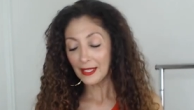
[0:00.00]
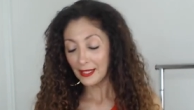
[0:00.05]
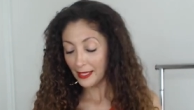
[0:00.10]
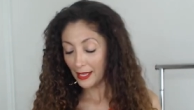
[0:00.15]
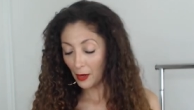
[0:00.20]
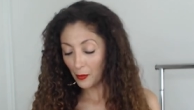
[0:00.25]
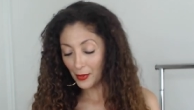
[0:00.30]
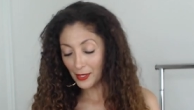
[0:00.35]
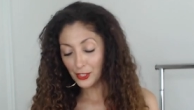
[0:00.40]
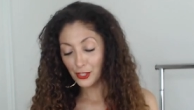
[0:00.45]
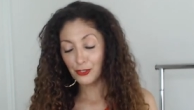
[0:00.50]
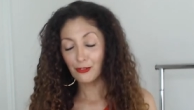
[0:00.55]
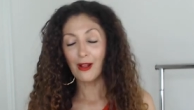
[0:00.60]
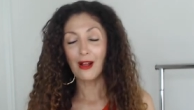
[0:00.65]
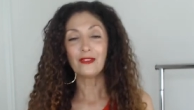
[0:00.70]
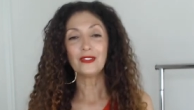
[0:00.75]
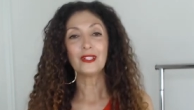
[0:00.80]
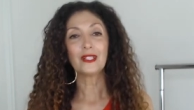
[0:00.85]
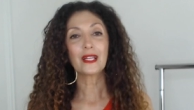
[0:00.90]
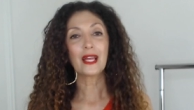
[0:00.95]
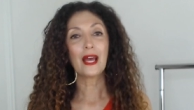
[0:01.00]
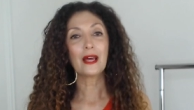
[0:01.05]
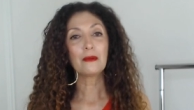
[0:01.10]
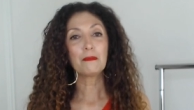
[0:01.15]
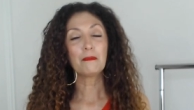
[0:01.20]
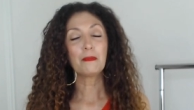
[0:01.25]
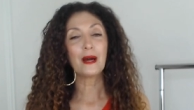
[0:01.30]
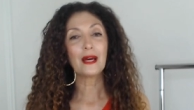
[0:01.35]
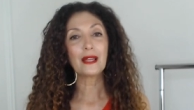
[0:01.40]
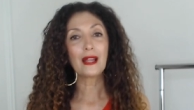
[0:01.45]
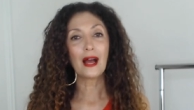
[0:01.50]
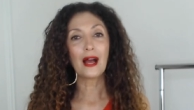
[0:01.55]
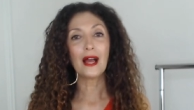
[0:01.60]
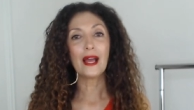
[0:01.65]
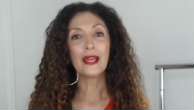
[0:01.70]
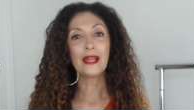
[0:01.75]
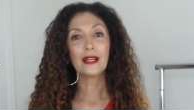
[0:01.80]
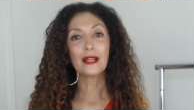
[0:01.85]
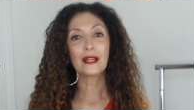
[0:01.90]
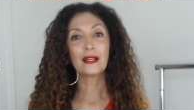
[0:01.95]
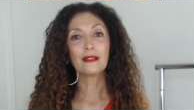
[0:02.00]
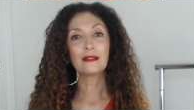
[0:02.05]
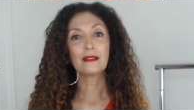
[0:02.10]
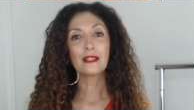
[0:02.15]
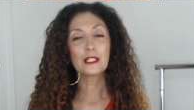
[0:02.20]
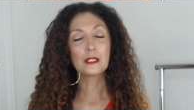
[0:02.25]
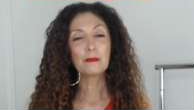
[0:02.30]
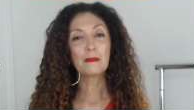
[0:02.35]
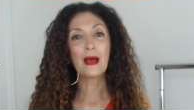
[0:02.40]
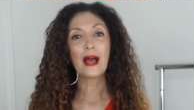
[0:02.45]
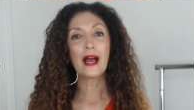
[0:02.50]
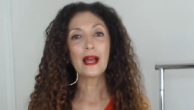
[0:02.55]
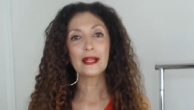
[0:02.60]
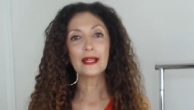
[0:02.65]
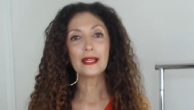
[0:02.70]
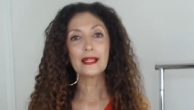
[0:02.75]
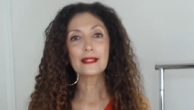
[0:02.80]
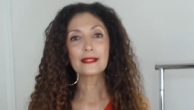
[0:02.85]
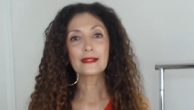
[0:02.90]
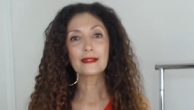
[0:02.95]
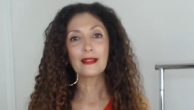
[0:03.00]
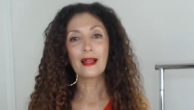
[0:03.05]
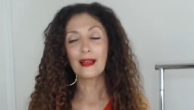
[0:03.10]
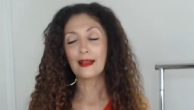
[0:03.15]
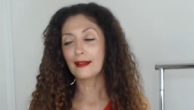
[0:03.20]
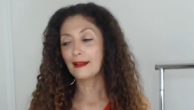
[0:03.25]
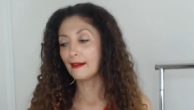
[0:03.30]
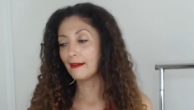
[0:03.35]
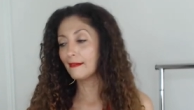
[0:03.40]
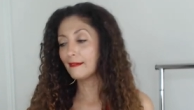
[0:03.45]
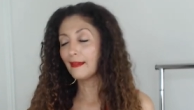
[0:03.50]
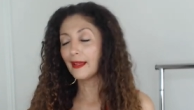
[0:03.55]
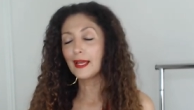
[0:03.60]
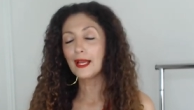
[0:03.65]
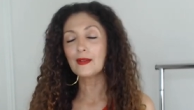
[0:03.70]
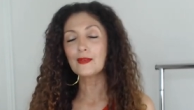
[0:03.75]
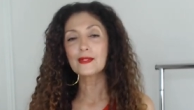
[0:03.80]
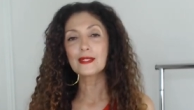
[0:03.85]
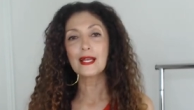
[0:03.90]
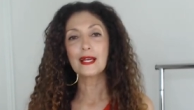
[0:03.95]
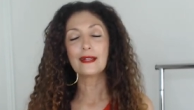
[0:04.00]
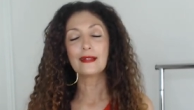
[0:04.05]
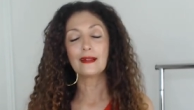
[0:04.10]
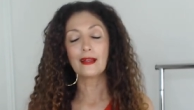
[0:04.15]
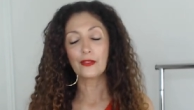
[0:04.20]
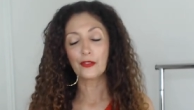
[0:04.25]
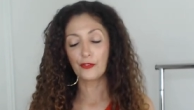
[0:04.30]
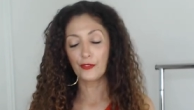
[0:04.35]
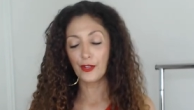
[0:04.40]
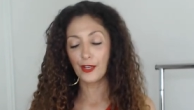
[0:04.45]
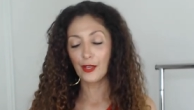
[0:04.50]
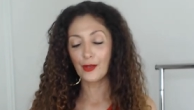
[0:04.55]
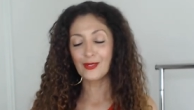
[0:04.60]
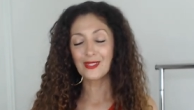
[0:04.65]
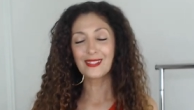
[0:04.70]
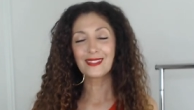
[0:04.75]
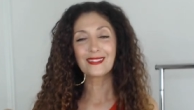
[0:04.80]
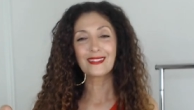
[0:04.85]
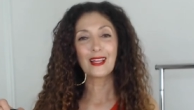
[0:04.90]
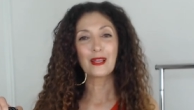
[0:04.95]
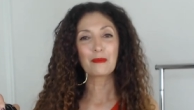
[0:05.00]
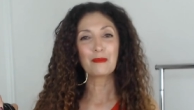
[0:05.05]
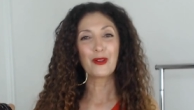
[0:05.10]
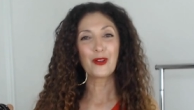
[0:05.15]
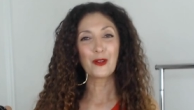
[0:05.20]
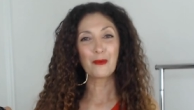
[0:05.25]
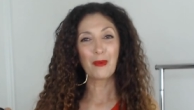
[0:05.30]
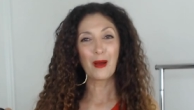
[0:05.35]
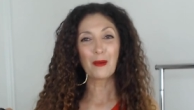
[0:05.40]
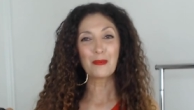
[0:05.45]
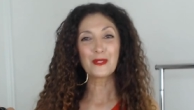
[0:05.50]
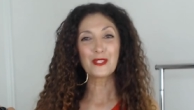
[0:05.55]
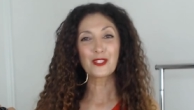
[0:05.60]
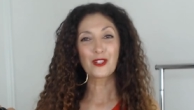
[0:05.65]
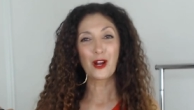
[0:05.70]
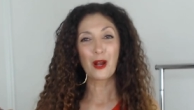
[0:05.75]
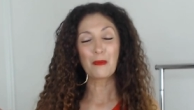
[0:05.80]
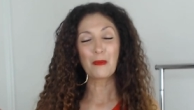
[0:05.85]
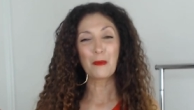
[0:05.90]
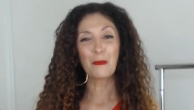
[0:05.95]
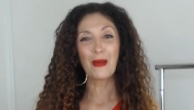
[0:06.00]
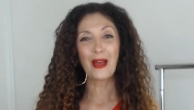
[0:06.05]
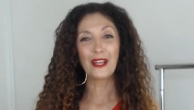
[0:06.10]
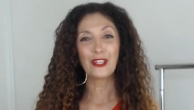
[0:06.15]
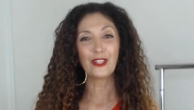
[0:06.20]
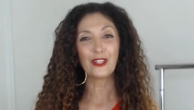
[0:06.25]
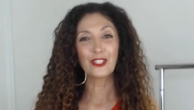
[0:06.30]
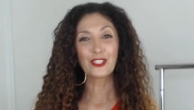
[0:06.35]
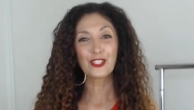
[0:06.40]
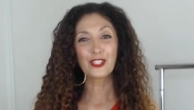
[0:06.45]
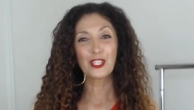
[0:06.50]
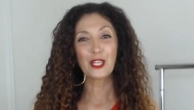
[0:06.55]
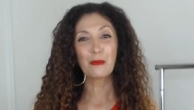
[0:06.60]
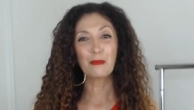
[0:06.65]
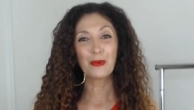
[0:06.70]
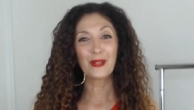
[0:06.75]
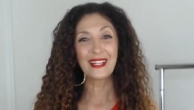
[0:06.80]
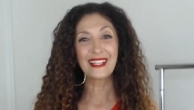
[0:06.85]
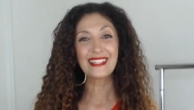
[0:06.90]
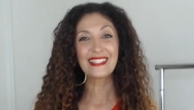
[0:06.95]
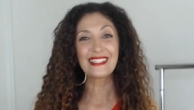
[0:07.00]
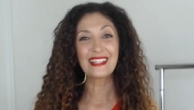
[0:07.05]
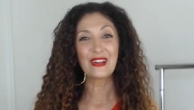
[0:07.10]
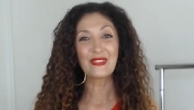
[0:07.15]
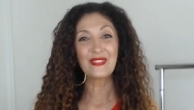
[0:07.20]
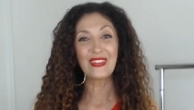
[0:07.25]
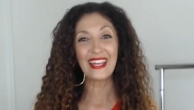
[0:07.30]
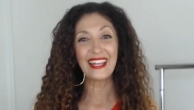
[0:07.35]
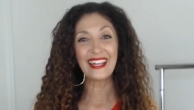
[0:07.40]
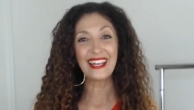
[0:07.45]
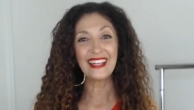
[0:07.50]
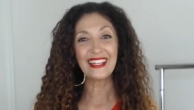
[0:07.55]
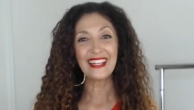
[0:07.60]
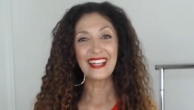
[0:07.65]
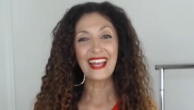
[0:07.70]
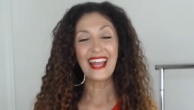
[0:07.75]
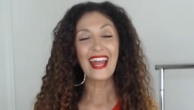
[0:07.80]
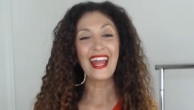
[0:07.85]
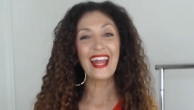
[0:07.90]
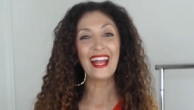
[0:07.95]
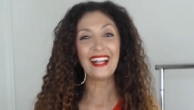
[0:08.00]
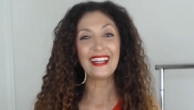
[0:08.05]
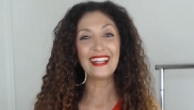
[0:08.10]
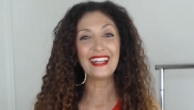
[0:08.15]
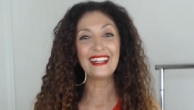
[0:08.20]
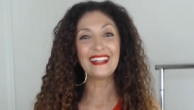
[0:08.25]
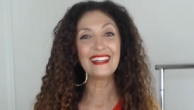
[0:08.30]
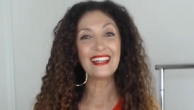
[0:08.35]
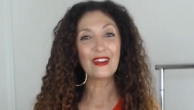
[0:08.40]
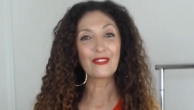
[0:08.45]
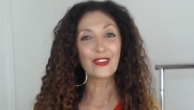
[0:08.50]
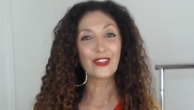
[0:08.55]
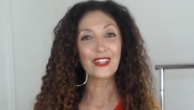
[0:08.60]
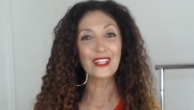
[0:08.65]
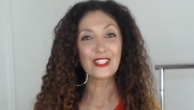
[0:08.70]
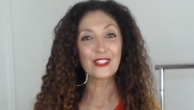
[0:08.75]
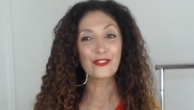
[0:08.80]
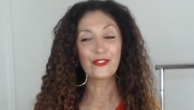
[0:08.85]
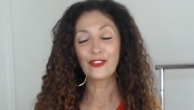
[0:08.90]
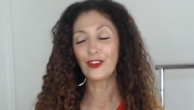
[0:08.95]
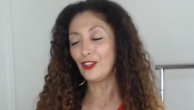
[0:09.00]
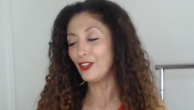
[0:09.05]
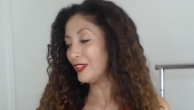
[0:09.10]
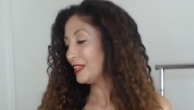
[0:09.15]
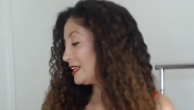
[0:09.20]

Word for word: Can't wait to travel again. But I this bag is like like I said in other videos, it's like Mary Poppins carpet bag. You can just keep putting stuff in it and it never is full.